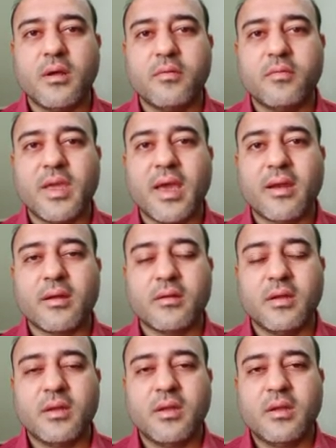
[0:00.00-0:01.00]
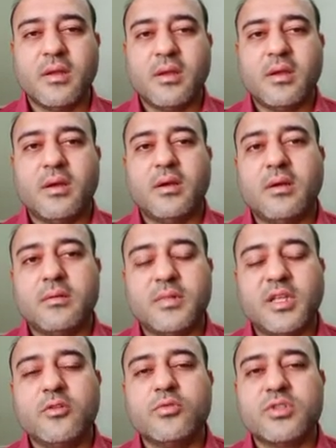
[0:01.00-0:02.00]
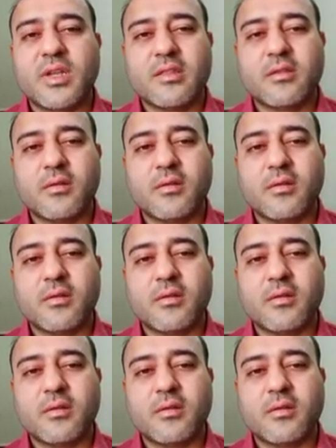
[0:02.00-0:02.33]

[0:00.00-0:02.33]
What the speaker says: We are in Gujarat,